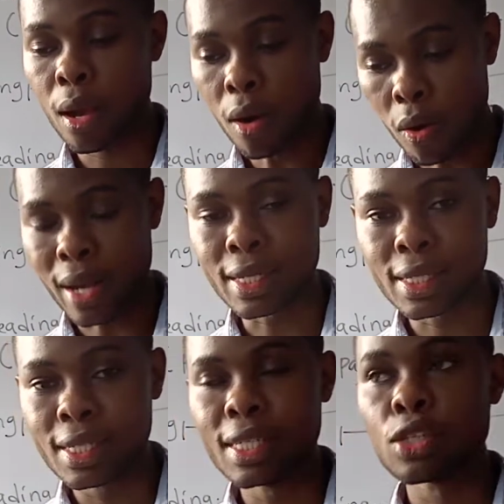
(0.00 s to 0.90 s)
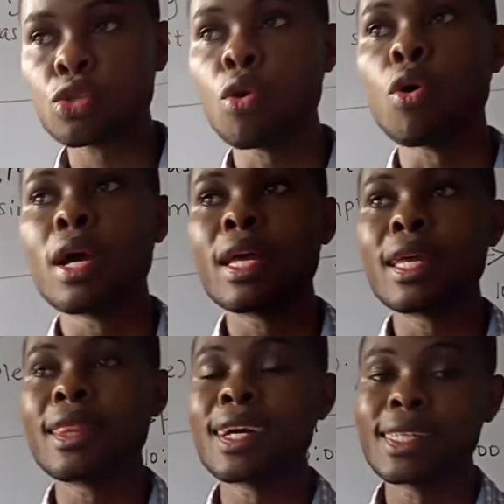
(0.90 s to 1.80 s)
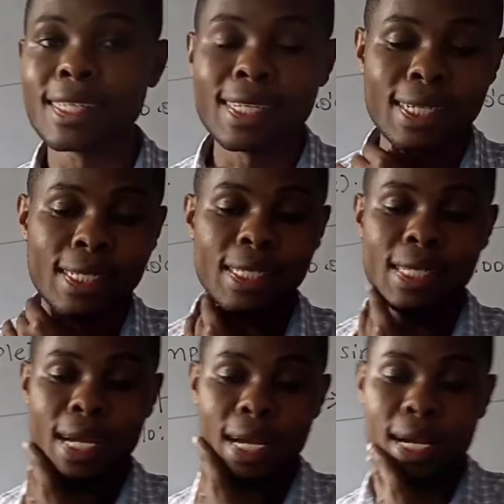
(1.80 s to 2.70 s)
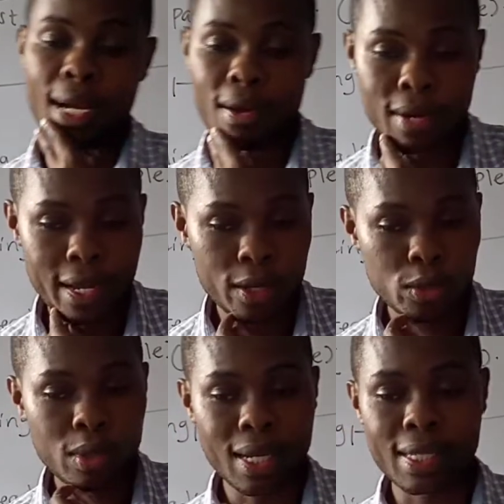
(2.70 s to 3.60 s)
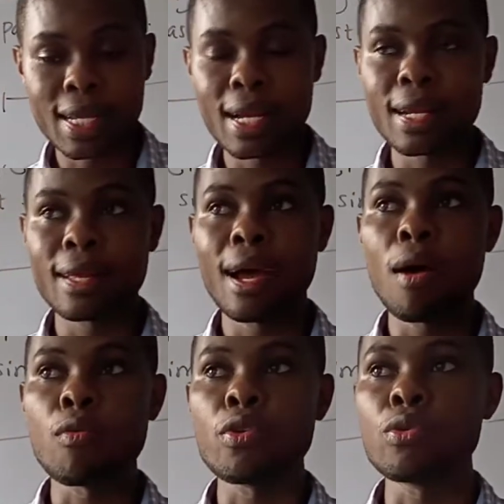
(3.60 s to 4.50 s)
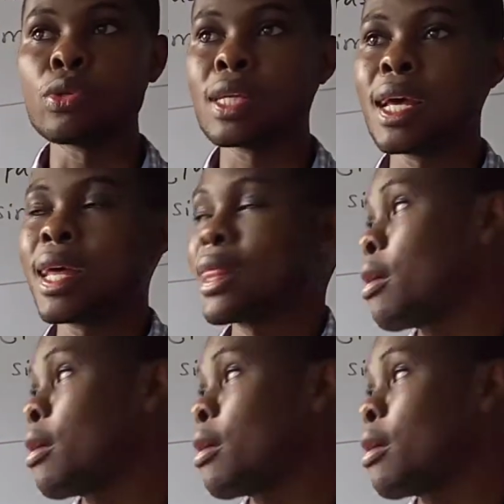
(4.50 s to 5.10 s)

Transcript: Alright, so in that regard, I would like you to understand how we use the